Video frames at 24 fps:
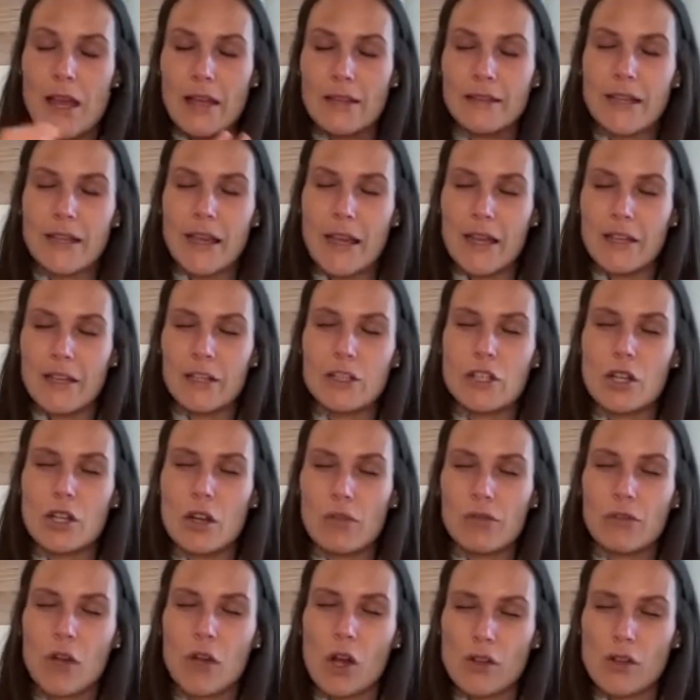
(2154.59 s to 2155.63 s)
And the energy
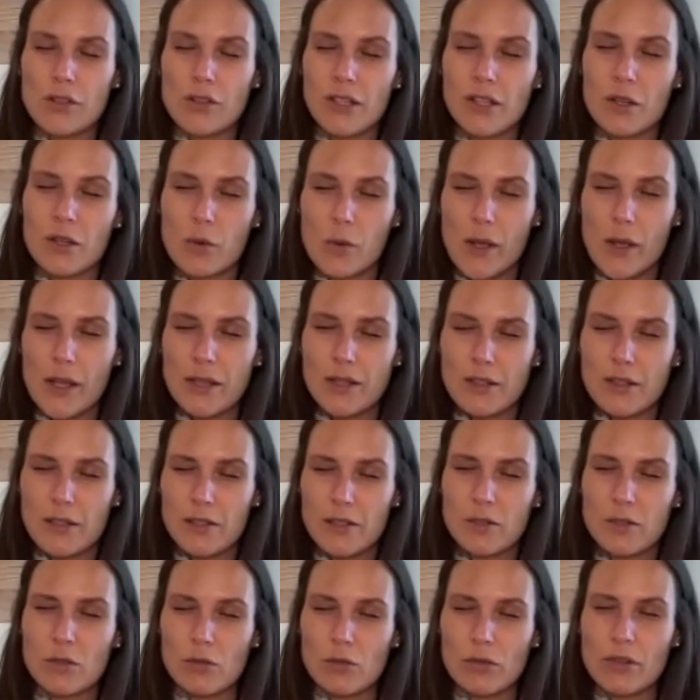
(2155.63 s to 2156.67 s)
of
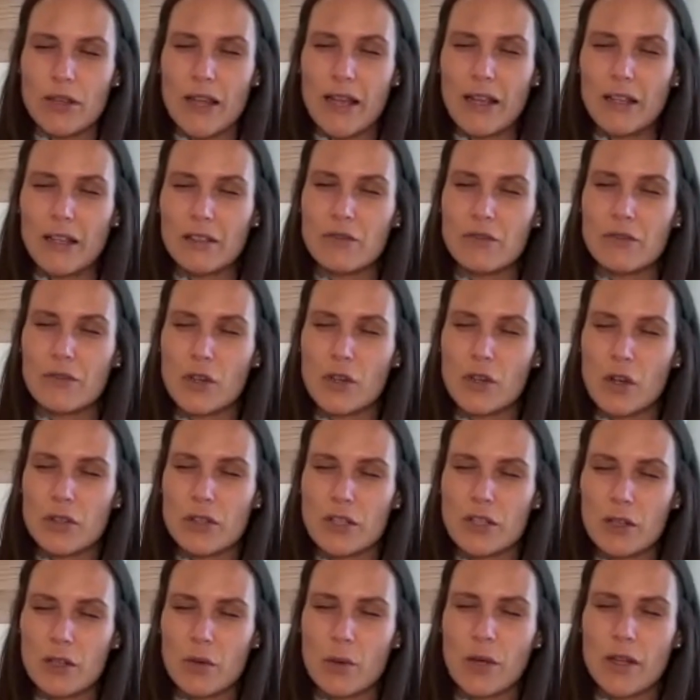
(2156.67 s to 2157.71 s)
consequences, so negative
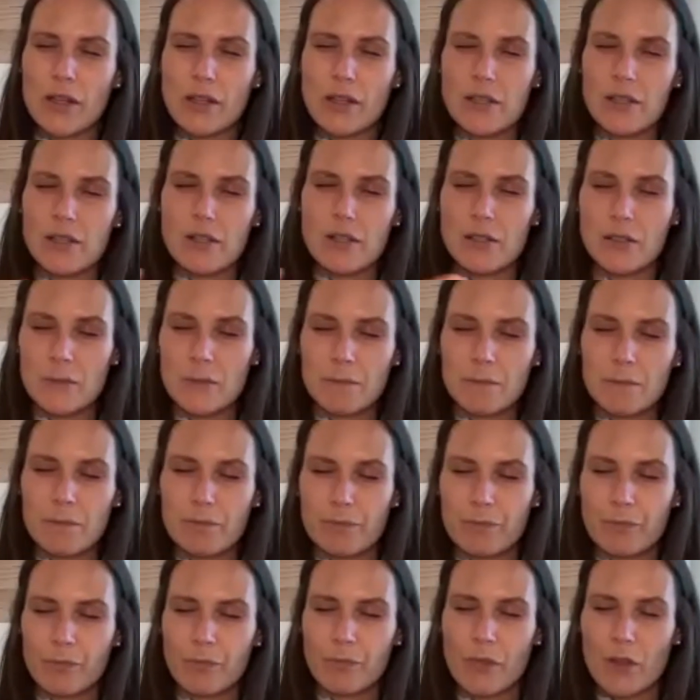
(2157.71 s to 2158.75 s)
consequences
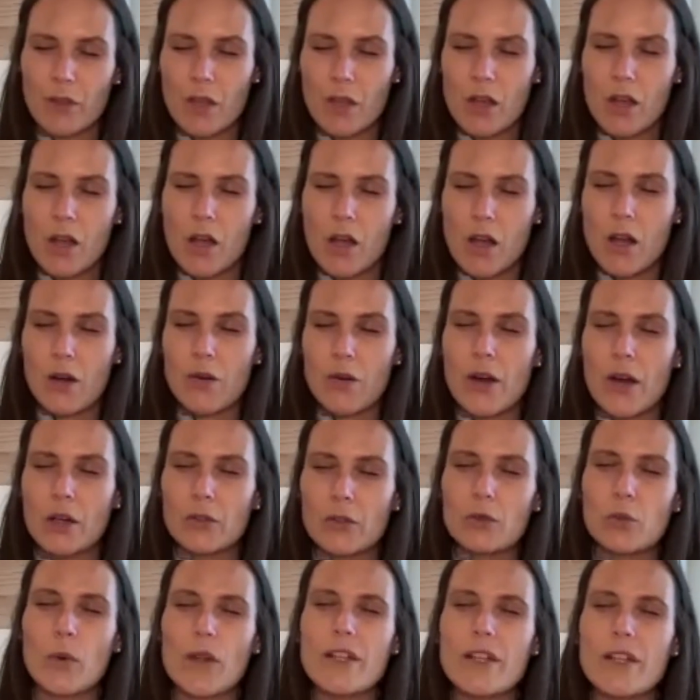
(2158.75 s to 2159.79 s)

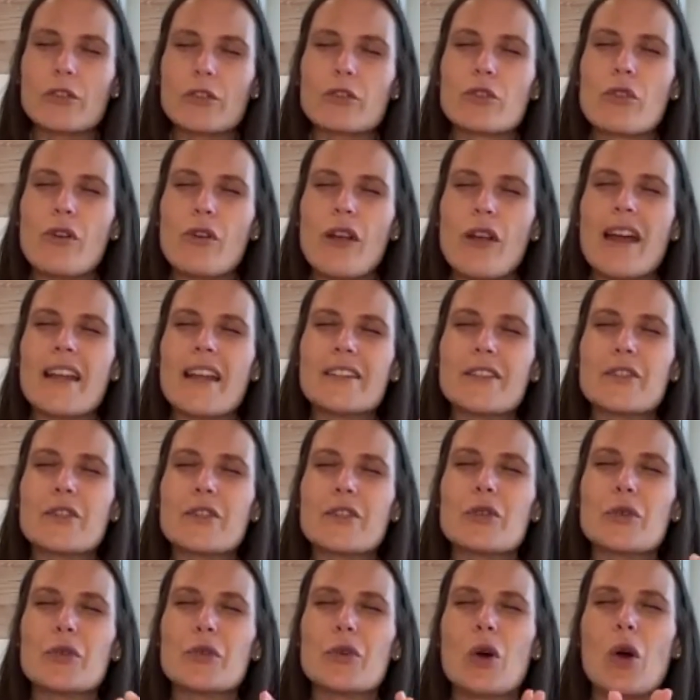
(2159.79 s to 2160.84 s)
around when you try
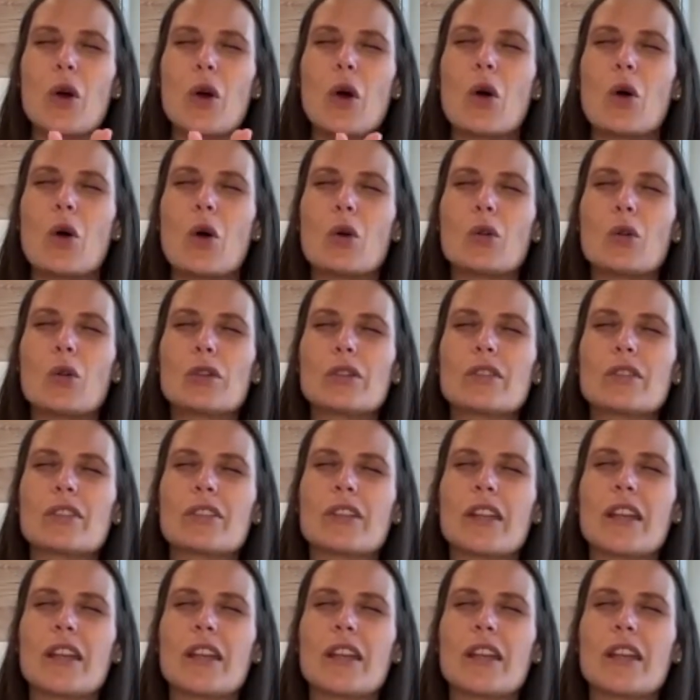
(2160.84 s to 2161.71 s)
to hold